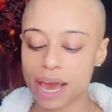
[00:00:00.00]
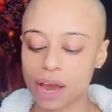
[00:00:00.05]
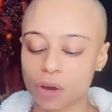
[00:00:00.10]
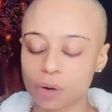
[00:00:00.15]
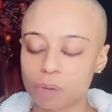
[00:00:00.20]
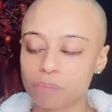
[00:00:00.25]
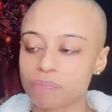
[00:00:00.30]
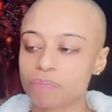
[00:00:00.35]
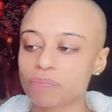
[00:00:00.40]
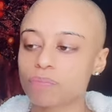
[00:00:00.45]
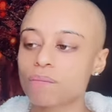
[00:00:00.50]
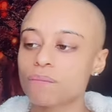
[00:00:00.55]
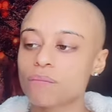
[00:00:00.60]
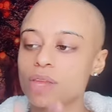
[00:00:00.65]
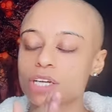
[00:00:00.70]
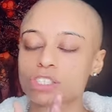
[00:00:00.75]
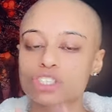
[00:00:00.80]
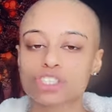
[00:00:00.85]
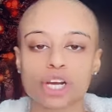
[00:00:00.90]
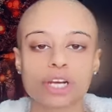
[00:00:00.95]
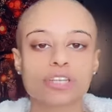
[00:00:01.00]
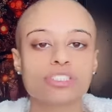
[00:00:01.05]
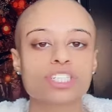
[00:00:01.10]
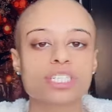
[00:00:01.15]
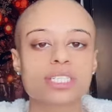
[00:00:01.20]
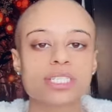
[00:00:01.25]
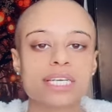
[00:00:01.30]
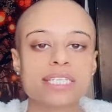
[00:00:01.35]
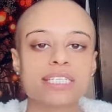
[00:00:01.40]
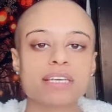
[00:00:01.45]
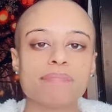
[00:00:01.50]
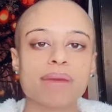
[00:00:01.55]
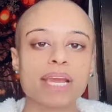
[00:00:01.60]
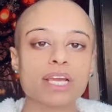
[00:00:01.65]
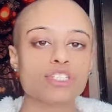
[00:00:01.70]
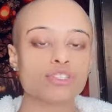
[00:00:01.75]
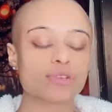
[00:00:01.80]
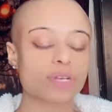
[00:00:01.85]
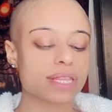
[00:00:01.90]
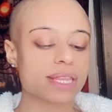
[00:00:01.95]
how churches need to
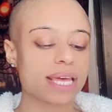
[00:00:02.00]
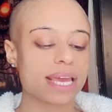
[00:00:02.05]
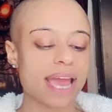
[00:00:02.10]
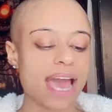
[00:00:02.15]
make sure that